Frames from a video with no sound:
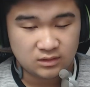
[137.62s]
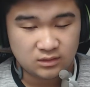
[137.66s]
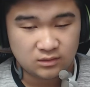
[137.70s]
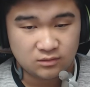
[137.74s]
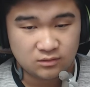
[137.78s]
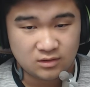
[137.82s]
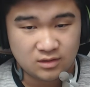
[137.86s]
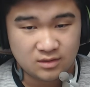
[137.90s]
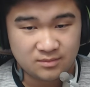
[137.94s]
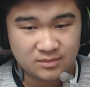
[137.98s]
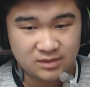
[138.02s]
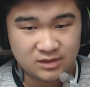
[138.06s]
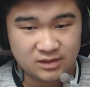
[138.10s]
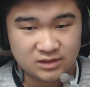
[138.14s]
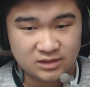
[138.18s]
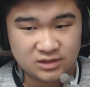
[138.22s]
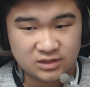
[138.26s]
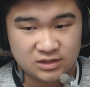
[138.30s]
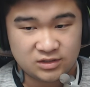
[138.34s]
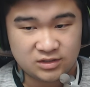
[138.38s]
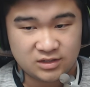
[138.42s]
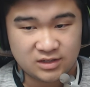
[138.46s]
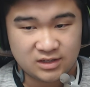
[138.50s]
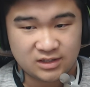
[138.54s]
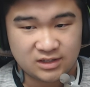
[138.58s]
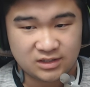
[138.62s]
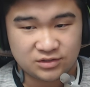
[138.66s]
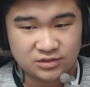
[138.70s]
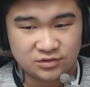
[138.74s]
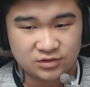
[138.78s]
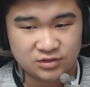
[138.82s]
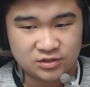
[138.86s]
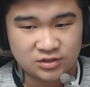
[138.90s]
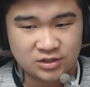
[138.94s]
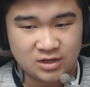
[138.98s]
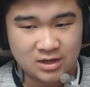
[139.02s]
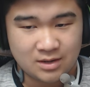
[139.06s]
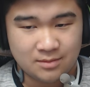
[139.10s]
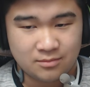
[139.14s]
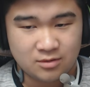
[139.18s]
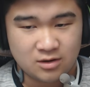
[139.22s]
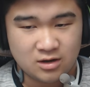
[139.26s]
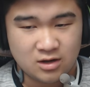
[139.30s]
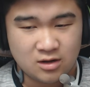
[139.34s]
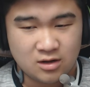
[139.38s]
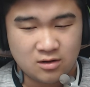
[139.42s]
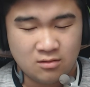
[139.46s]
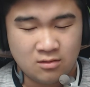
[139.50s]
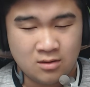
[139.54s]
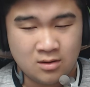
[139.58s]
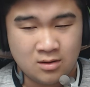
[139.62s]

You want me to teach you how to trick shot, bro?